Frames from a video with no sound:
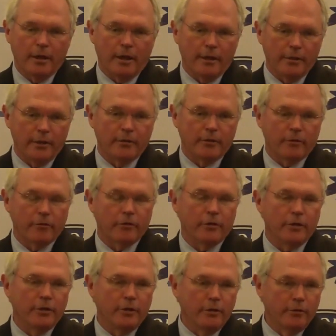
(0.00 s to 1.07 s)
I think there's a
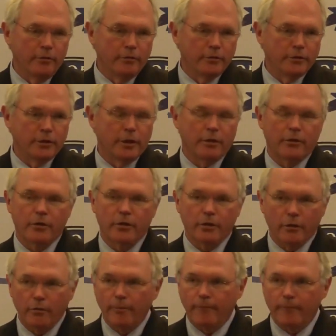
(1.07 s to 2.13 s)
huge
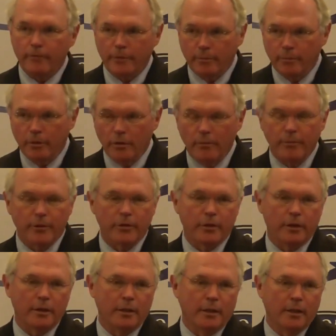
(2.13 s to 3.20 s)
scope for
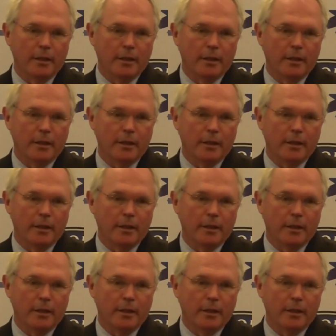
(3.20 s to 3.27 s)
diplomacy